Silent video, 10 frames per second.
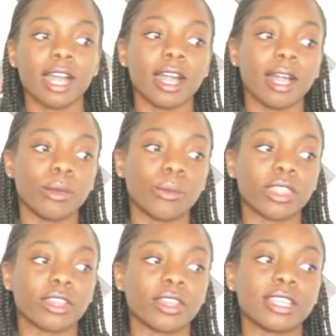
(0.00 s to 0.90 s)
Uh,
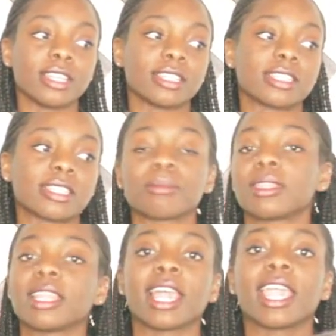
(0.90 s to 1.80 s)
whether it's
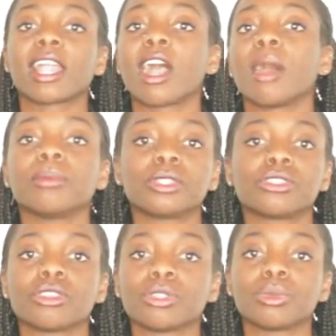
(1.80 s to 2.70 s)
something that I accomplished
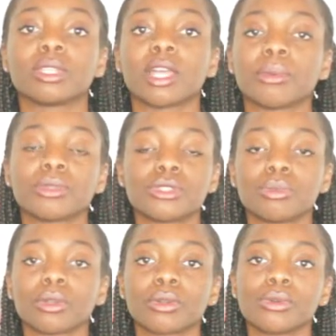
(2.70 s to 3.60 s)
during the week that was
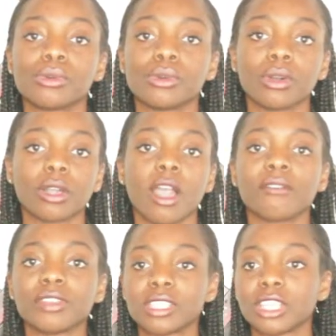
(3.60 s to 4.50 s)
super cool, a
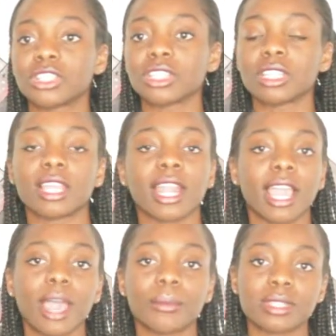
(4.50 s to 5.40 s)
conversation that I
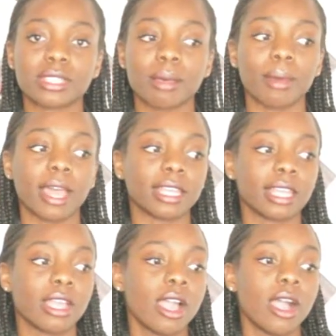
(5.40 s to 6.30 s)
had with
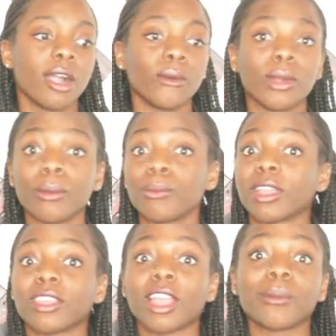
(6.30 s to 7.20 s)
somebody, or
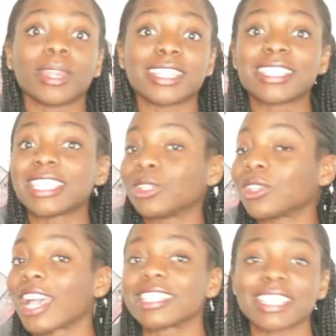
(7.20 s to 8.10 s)
whether I want to sing you
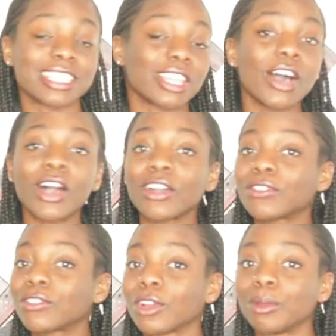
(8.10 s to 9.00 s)
guys a
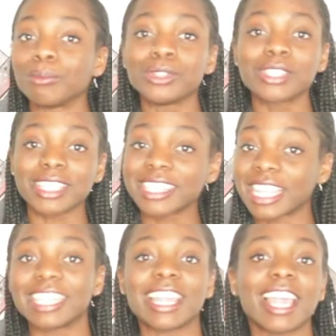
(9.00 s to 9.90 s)
song for a music
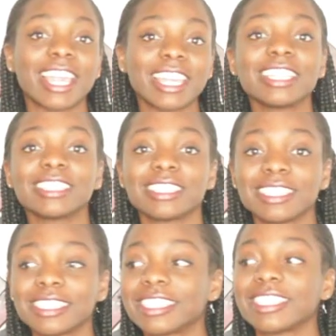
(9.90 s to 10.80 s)
Sunday.
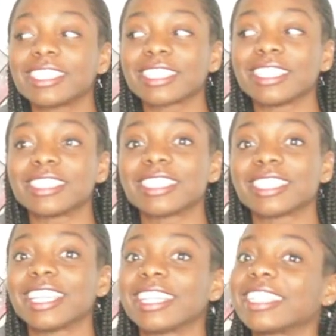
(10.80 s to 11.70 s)
Into
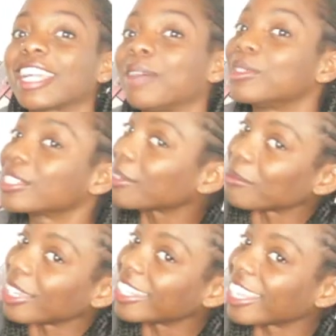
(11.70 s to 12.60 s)
QuErica Music
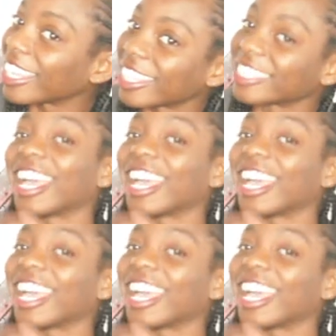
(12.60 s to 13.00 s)
Mondays,